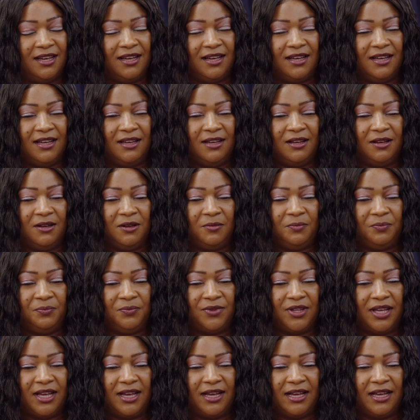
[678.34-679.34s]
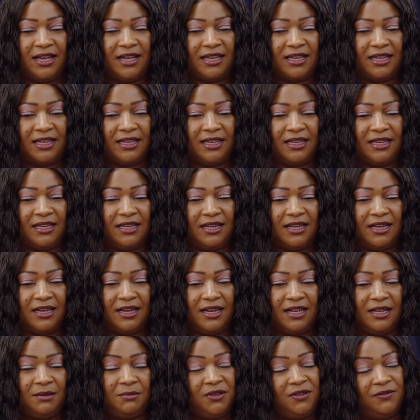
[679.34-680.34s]
I
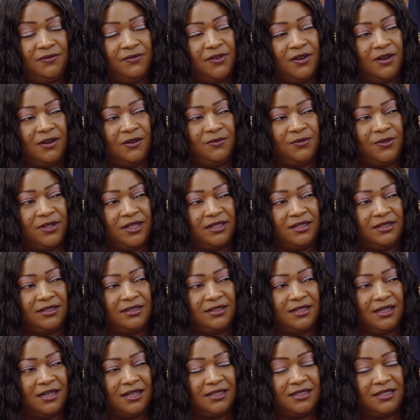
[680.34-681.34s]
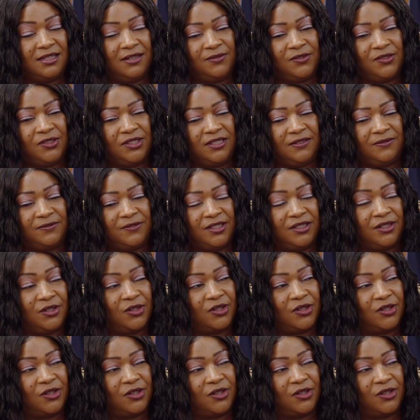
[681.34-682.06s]
am involved with several different